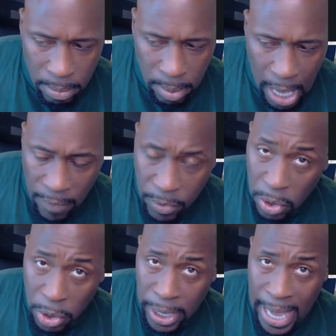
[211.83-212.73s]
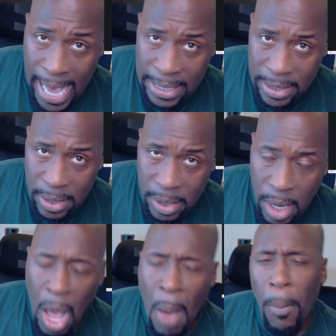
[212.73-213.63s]
Kevin O'Leary hasn't,
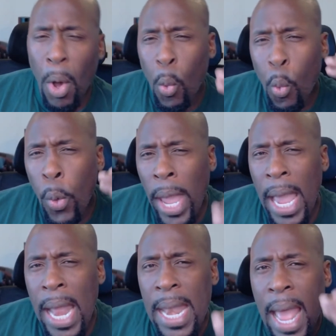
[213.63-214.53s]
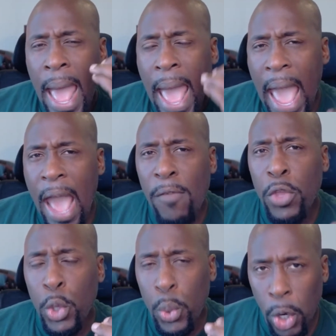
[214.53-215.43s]
but when have
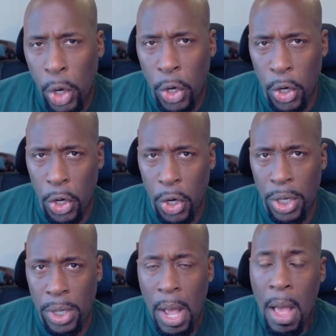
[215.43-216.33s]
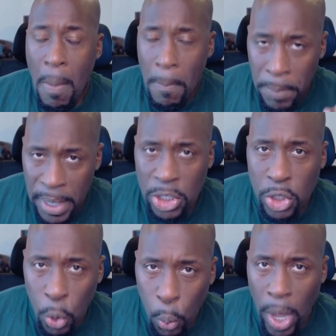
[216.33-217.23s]
you heard
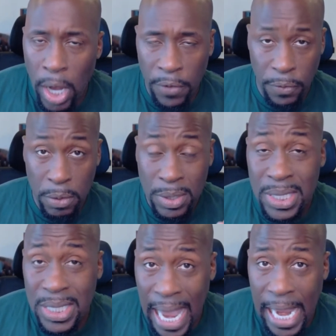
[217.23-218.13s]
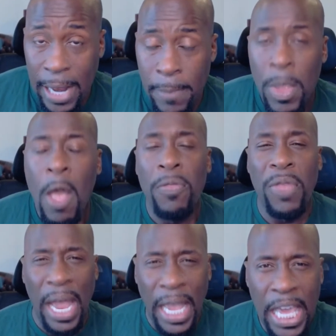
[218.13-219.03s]
Mr. Wonderful state
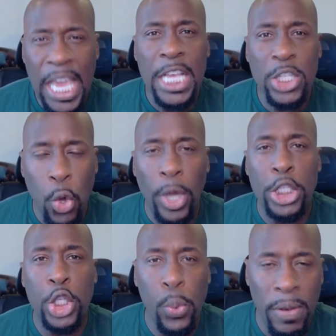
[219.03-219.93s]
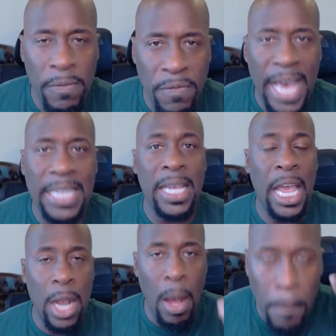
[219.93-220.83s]
that he's going to invest
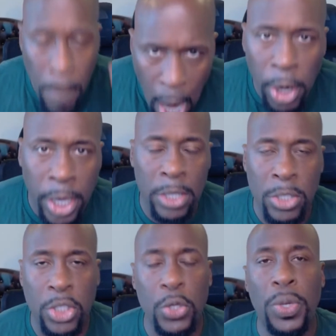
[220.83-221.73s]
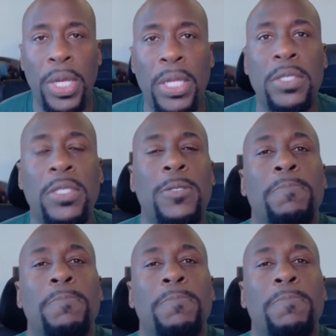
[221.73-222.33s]
in American students?